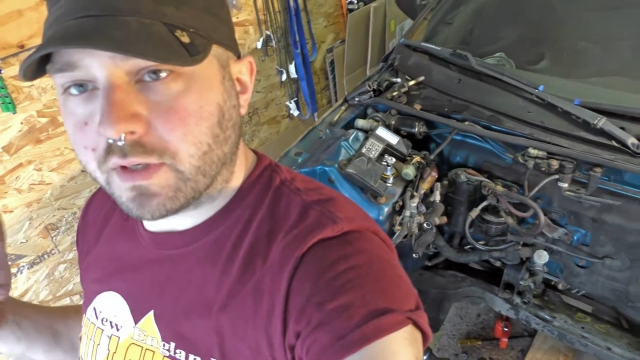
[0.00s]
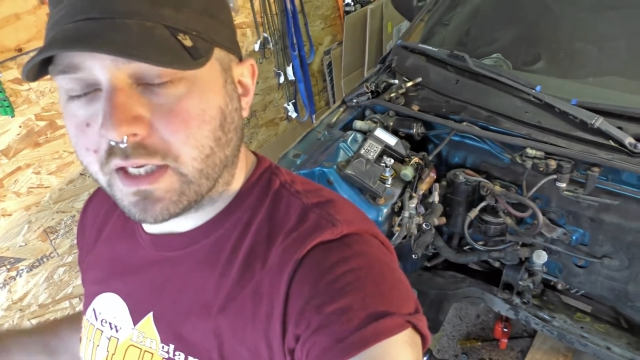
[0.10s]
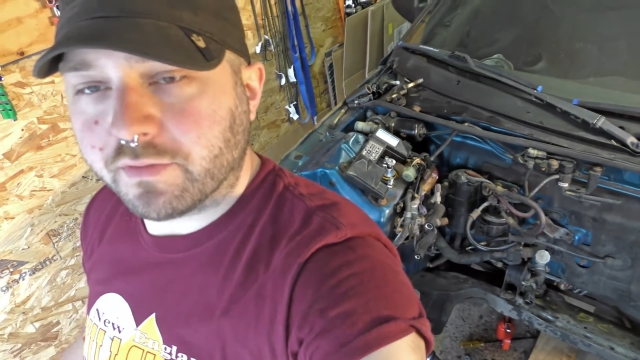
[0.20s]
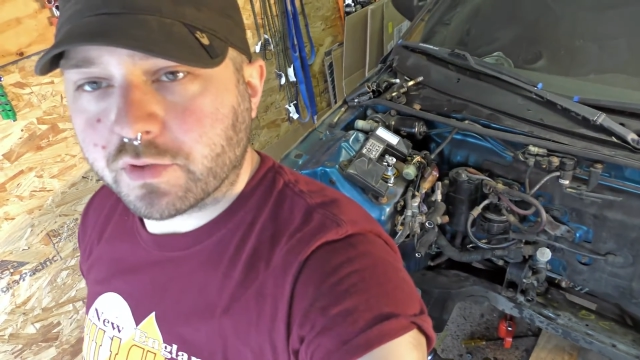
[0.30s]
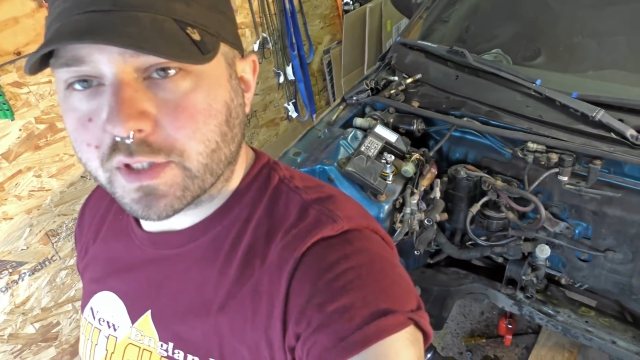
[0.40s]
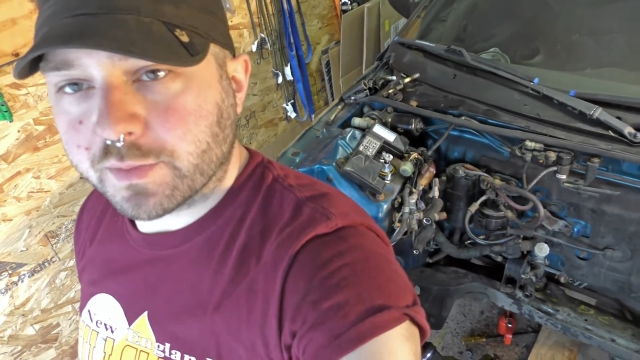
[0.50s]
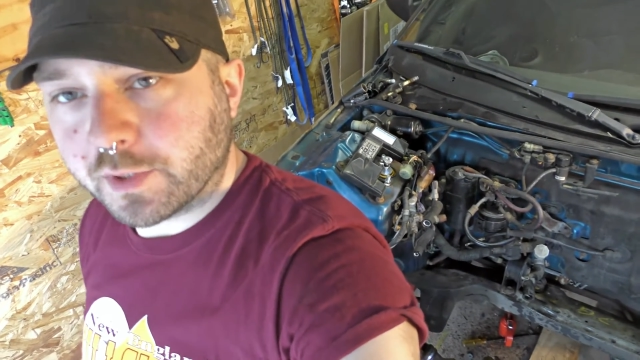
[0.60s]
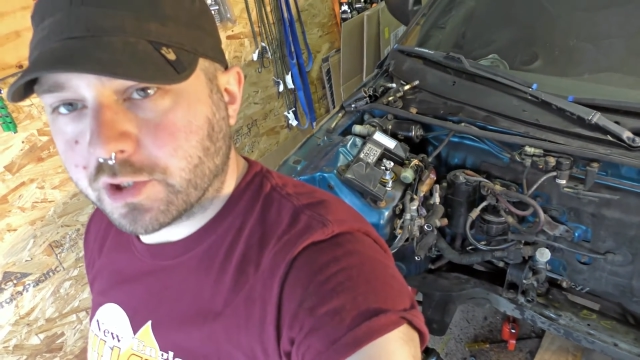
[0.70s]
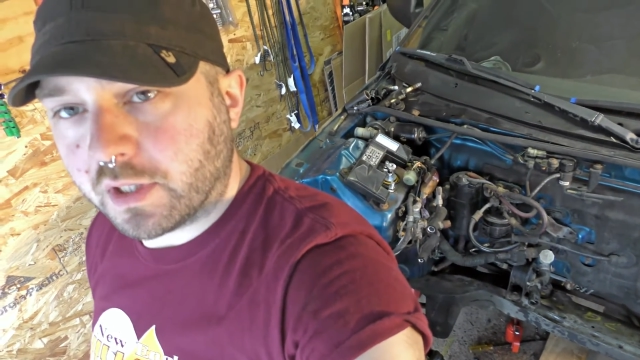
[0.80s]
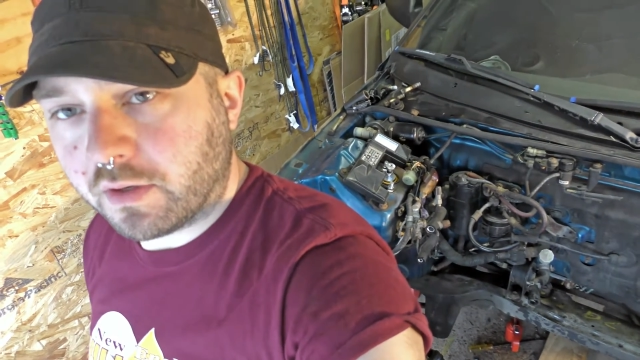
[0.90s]
I have the
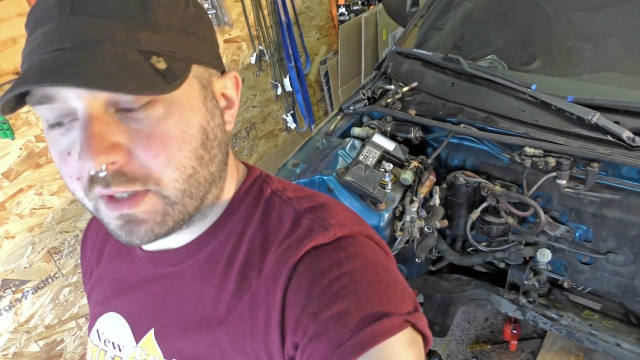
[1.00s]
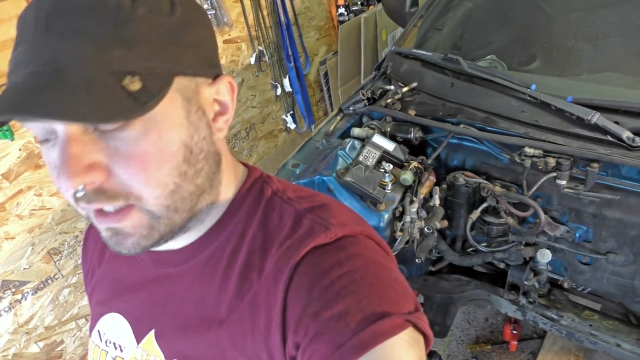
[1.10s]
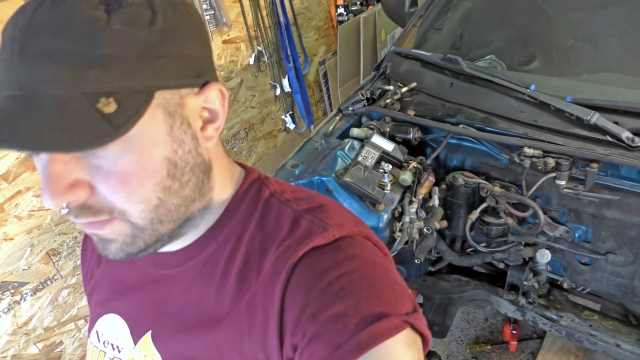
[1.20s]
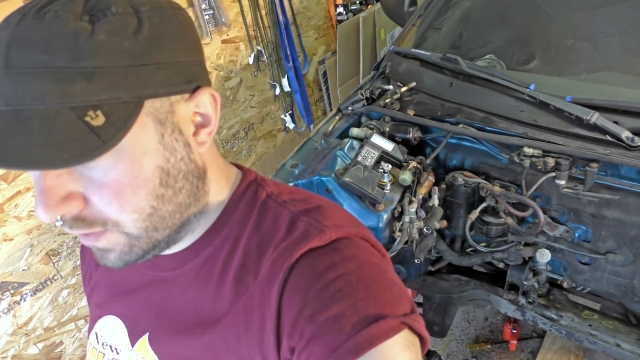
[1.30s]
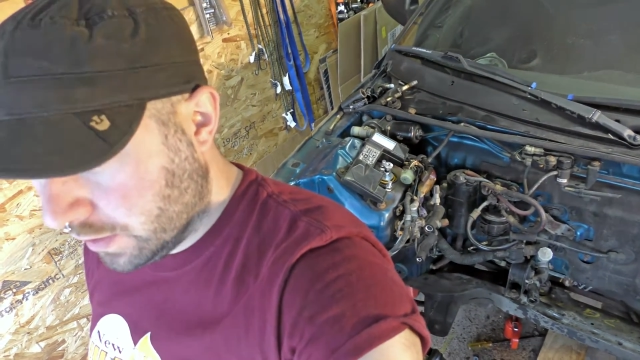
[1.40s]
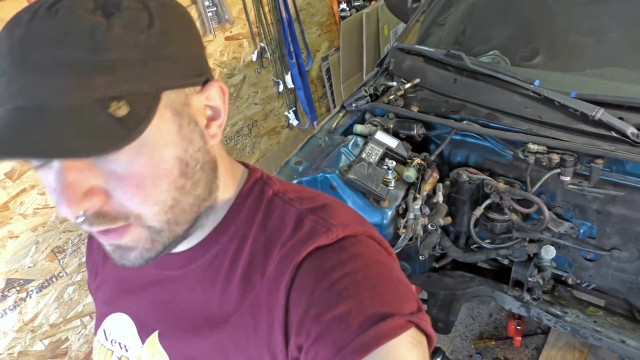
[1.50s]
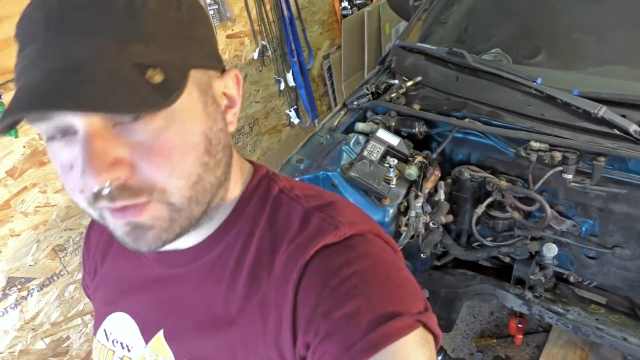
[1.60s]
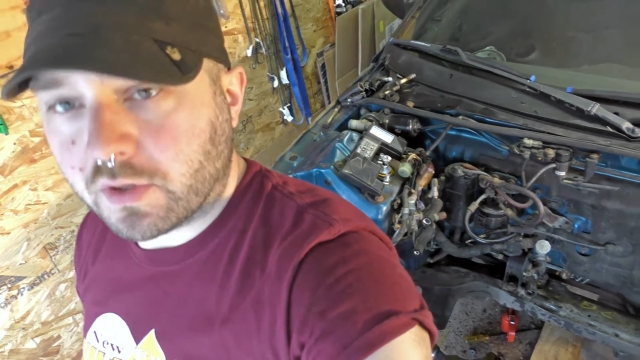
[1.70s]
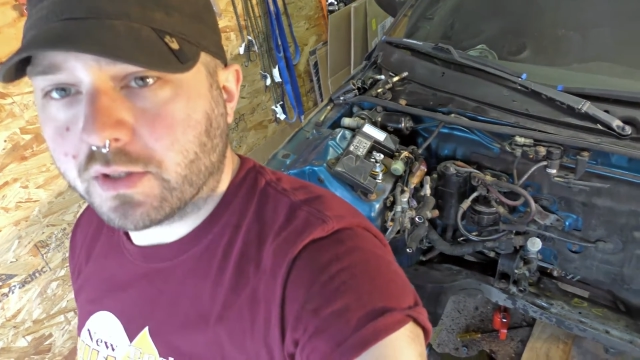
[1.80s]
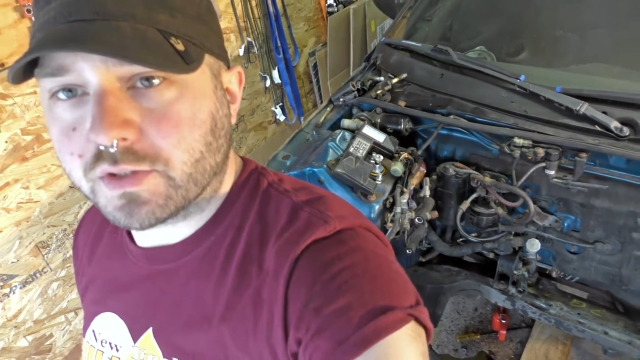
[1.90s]
transmission out, I have all the
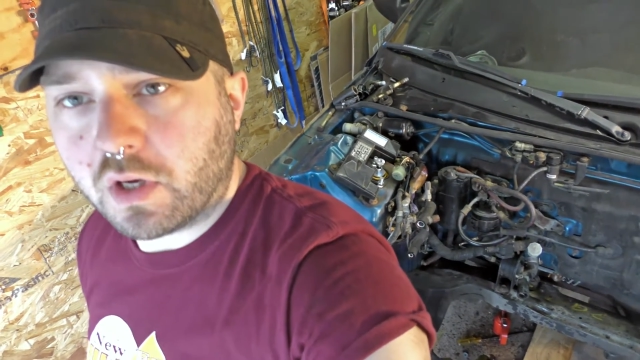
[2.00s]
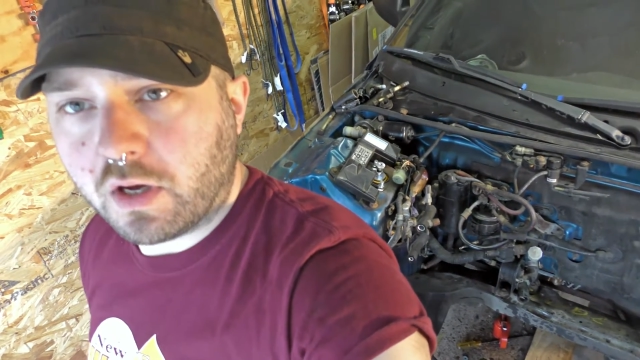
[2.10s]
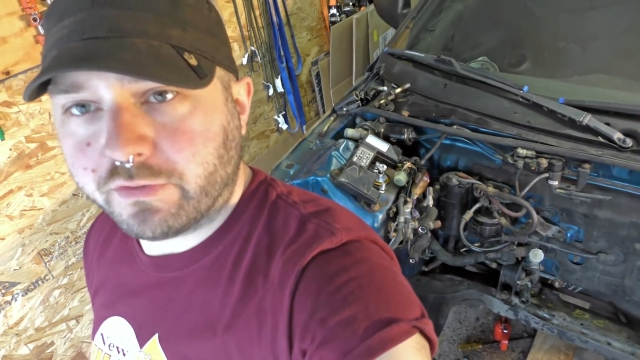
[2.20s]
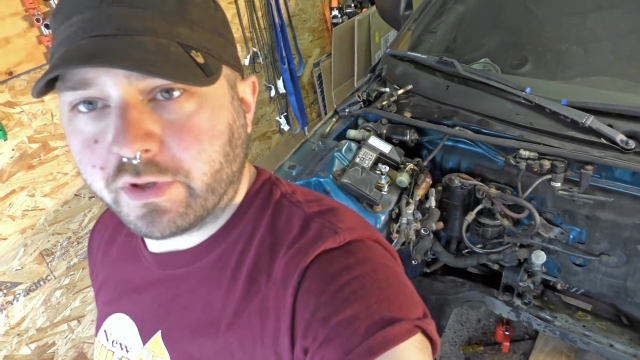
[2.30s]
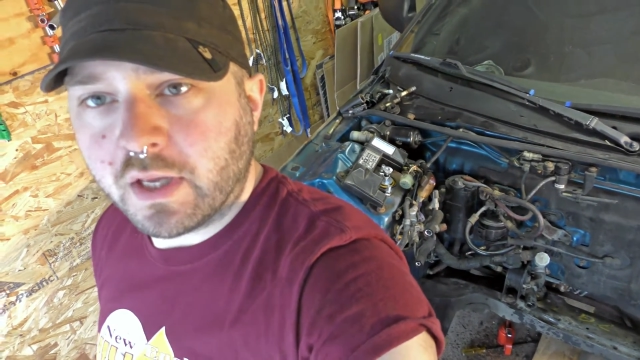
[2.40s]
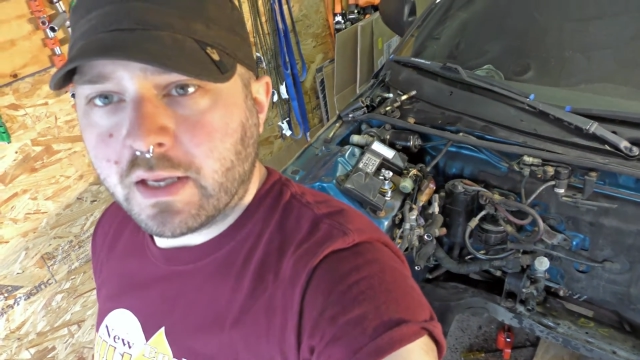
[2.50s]
exhaust off,